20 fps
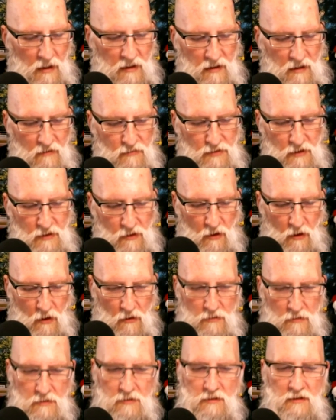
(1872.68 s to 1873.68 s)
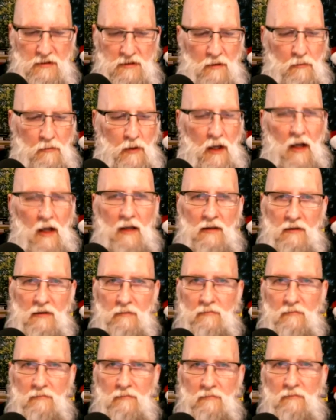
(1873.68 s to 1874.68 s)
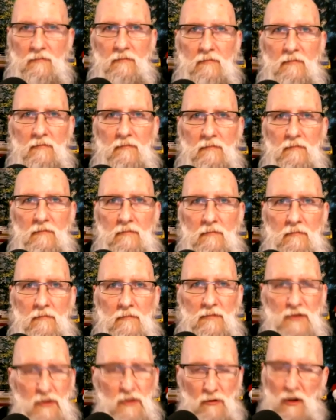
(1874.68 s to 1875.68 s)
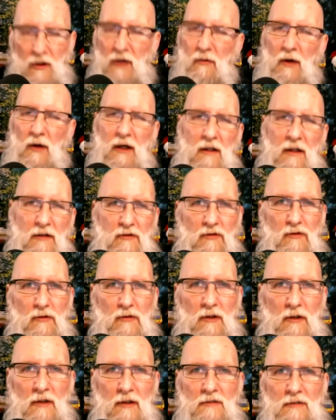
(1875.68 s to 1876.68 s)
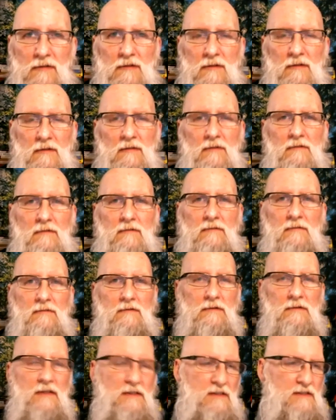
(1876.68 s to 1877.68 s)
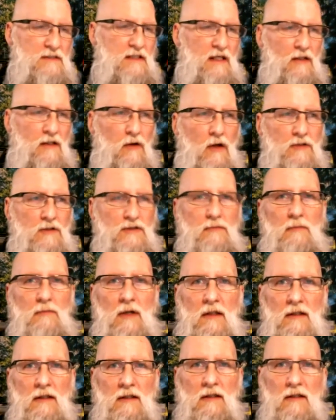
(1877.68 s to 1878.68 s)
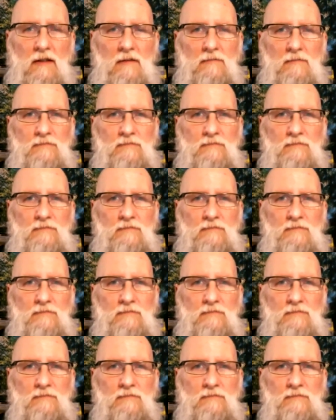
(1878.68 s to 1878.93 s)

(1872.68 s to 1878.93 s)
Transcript: gifts and cards instead of buying them. It's a great way to do it. Doesn't take lots of money.